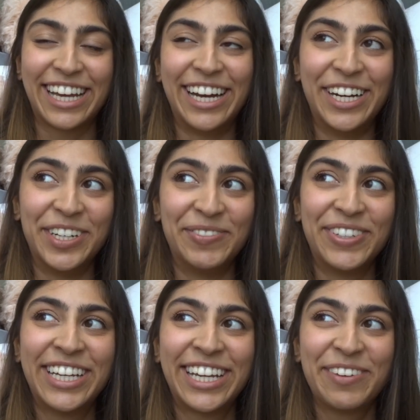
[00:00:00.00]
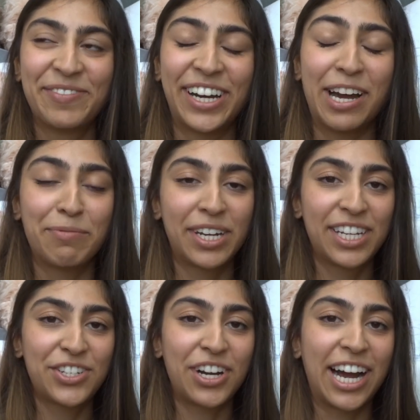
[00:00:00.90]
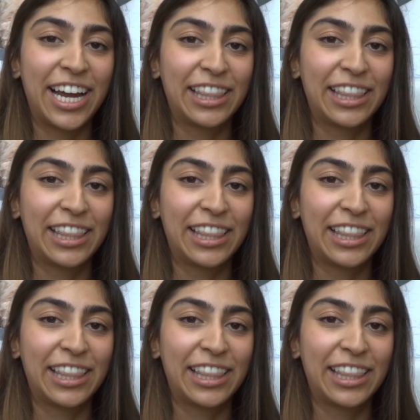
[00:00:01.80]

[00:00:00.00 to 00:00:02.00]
But I'm gonna try